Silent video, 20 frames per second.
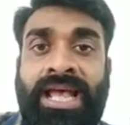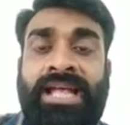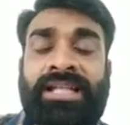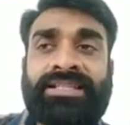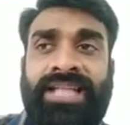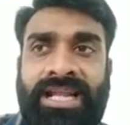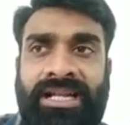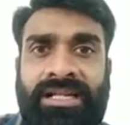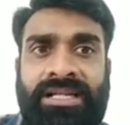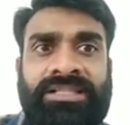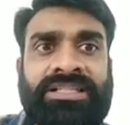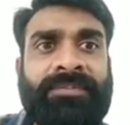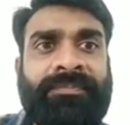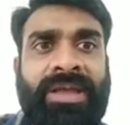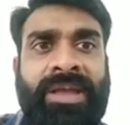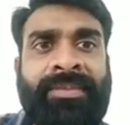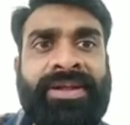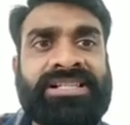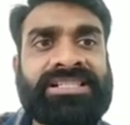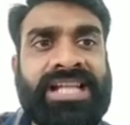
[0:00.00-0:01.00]
Then the
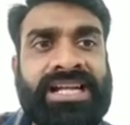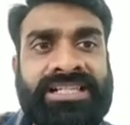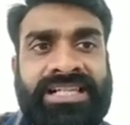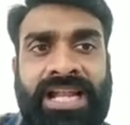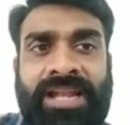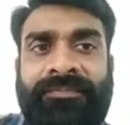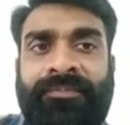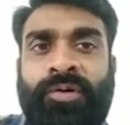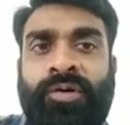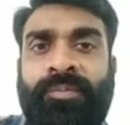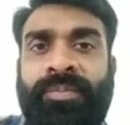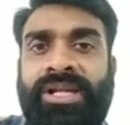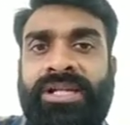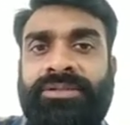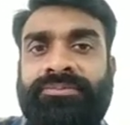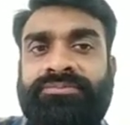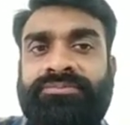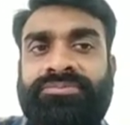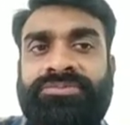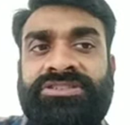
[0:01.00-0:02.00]
payments like telephone
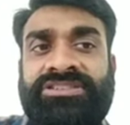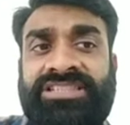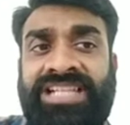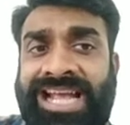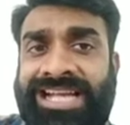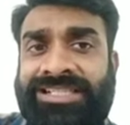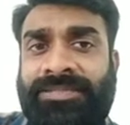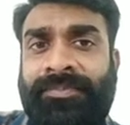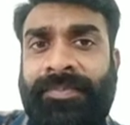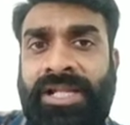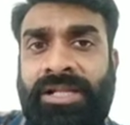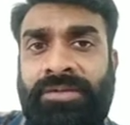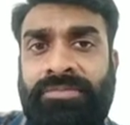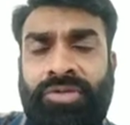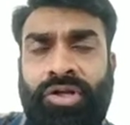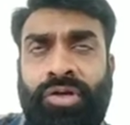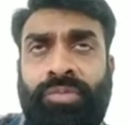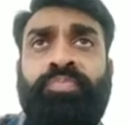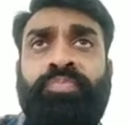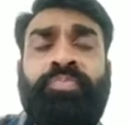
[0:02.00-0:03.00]
bill, tax bill,
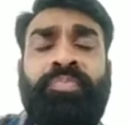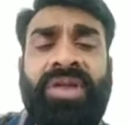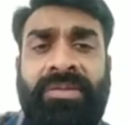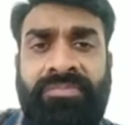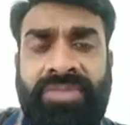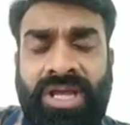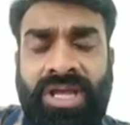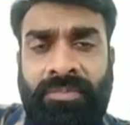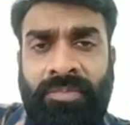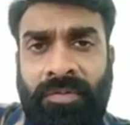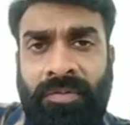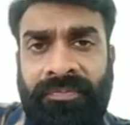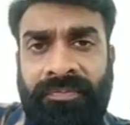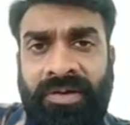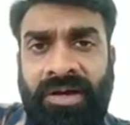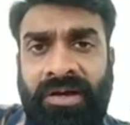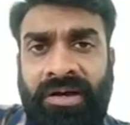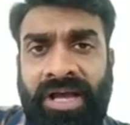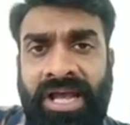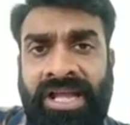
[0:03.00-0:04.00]
premium of
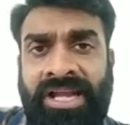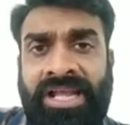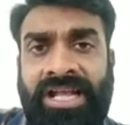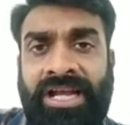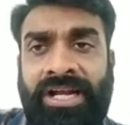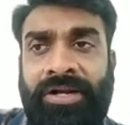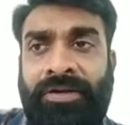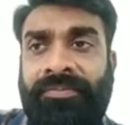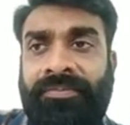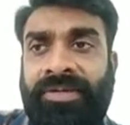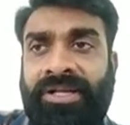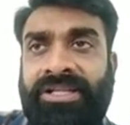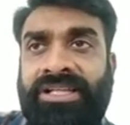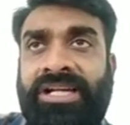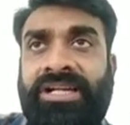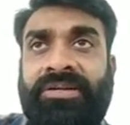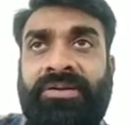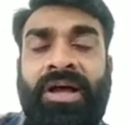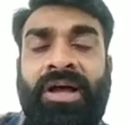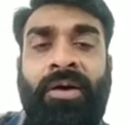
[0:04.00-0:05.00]
any kind of
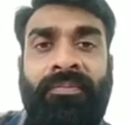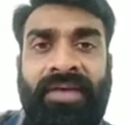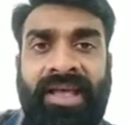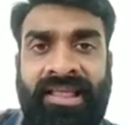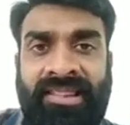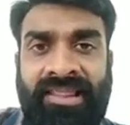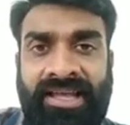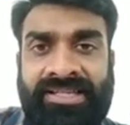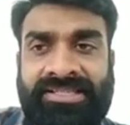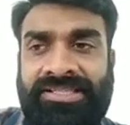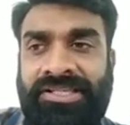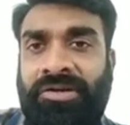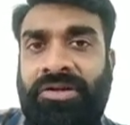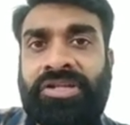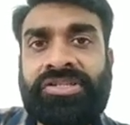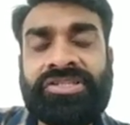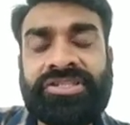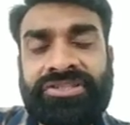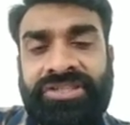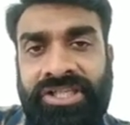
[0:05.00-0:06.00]
that of LIC or
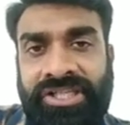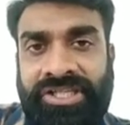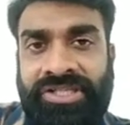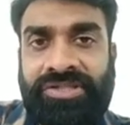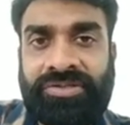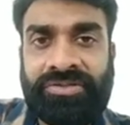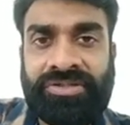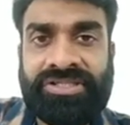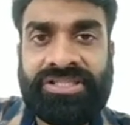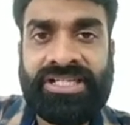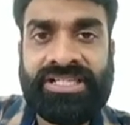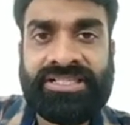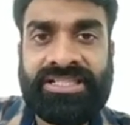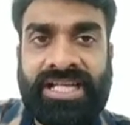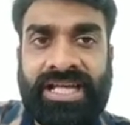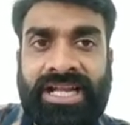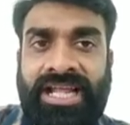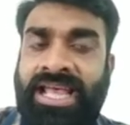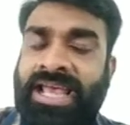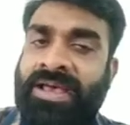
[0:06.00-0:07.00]
a general insurance is
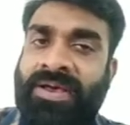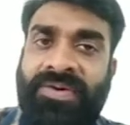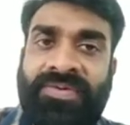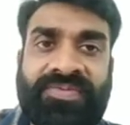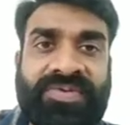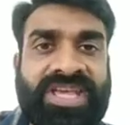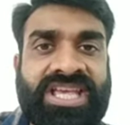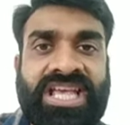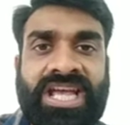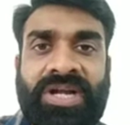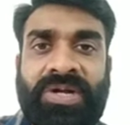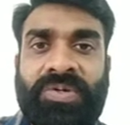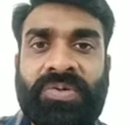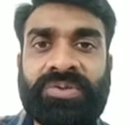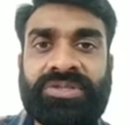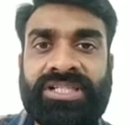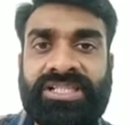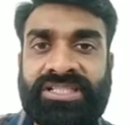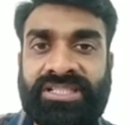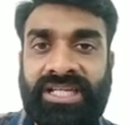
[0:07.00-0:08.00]
there, we can do
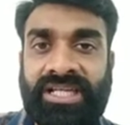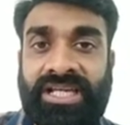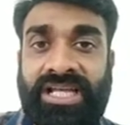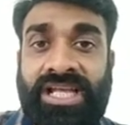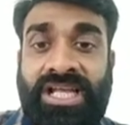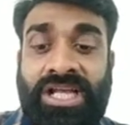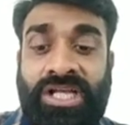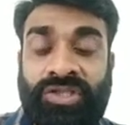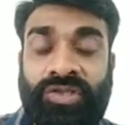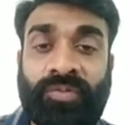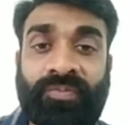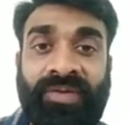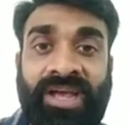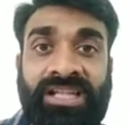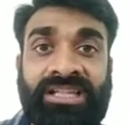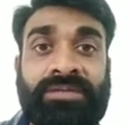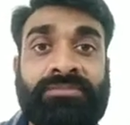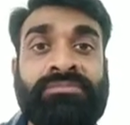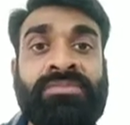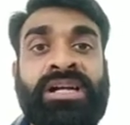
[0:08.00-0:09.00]
this thing. So
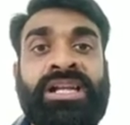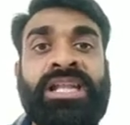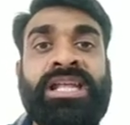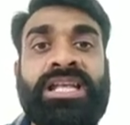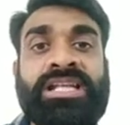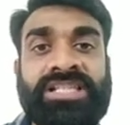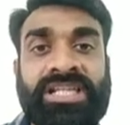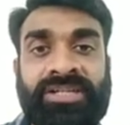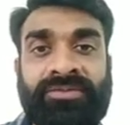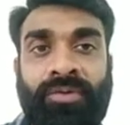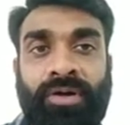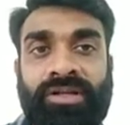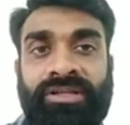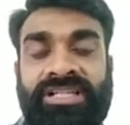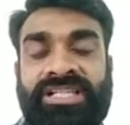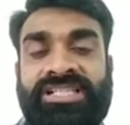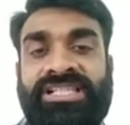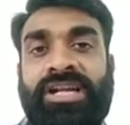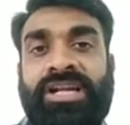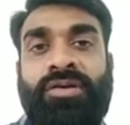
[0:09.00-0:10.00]
when the money is involved,
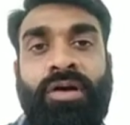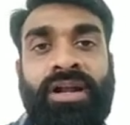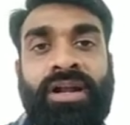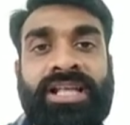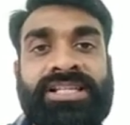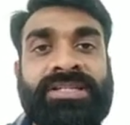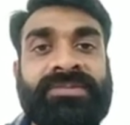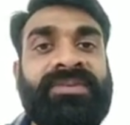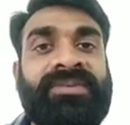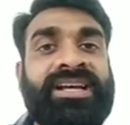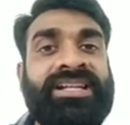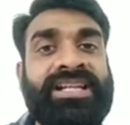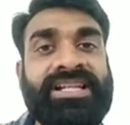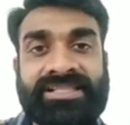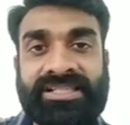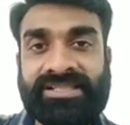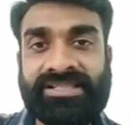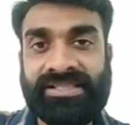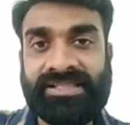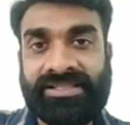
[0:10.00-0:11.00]
these are called as a
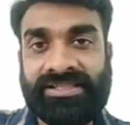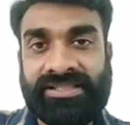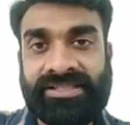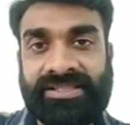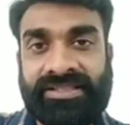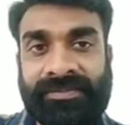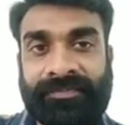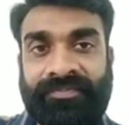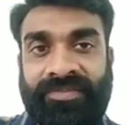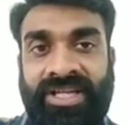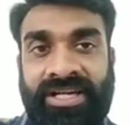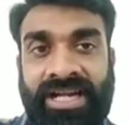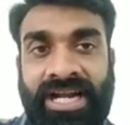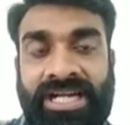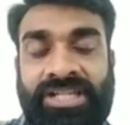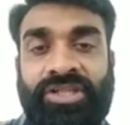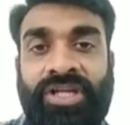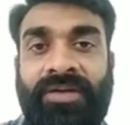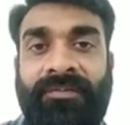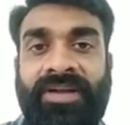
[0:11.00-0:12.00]
financial transaction, right?
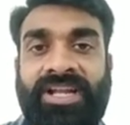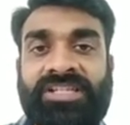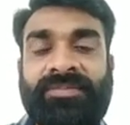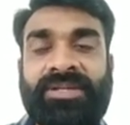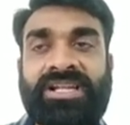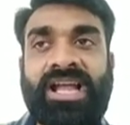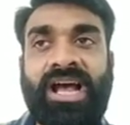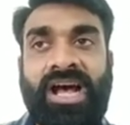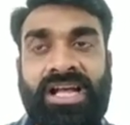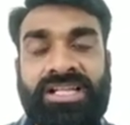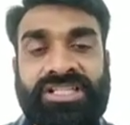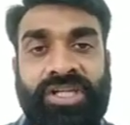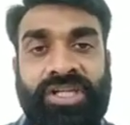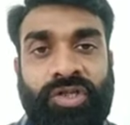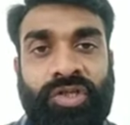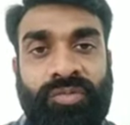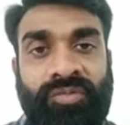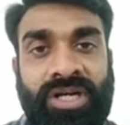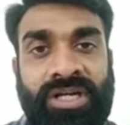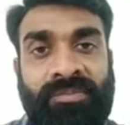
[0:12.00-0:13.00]
So if it has been asked
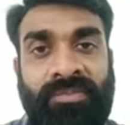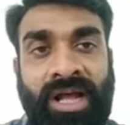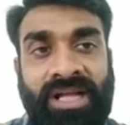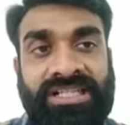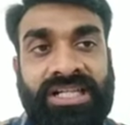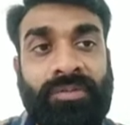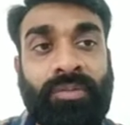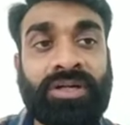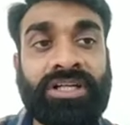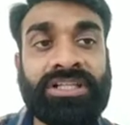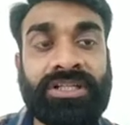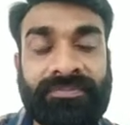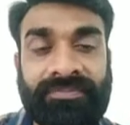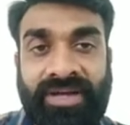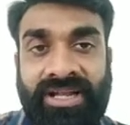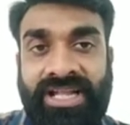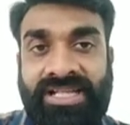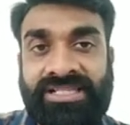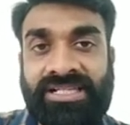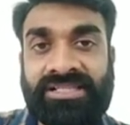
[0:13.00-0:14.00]
into the 1 mark that what are the
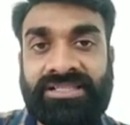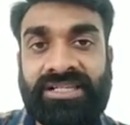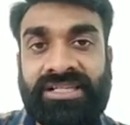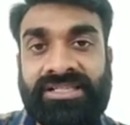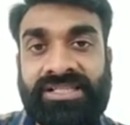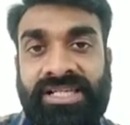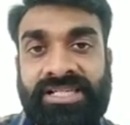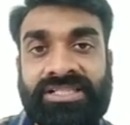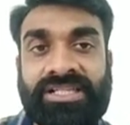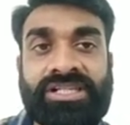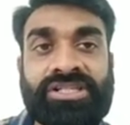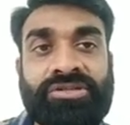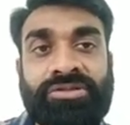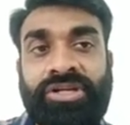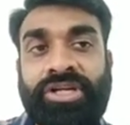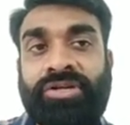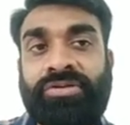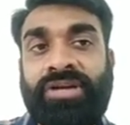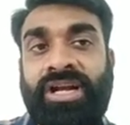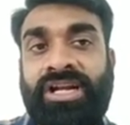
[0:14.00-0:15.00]
financial transactions, you
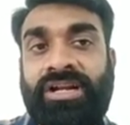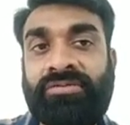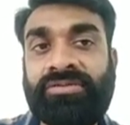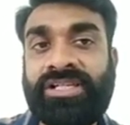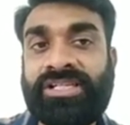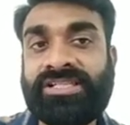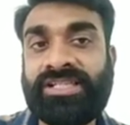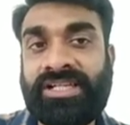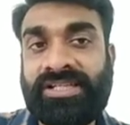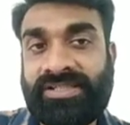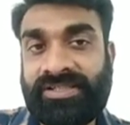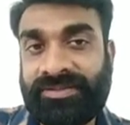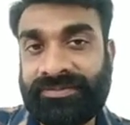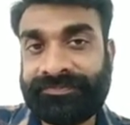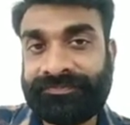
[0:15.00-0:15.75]
need to write down this answer,